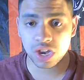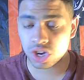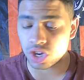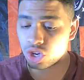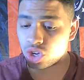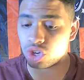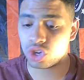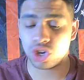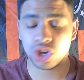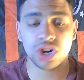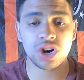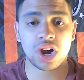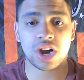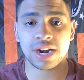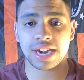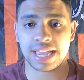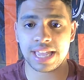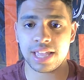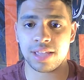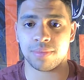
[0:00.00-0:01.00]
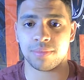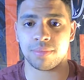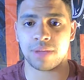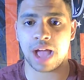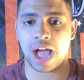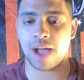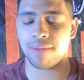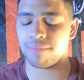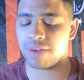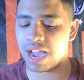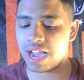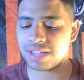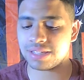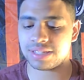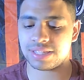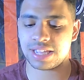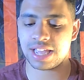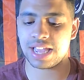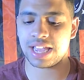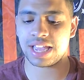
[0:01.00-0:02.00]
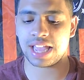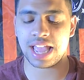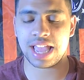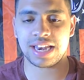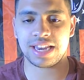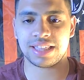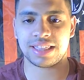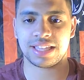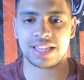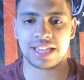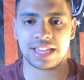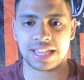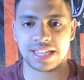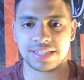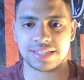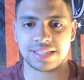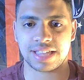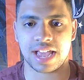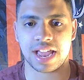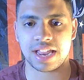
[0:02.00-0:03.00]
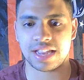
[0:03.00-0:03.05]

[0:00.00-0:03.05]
good on him. I'm not saying anything against that.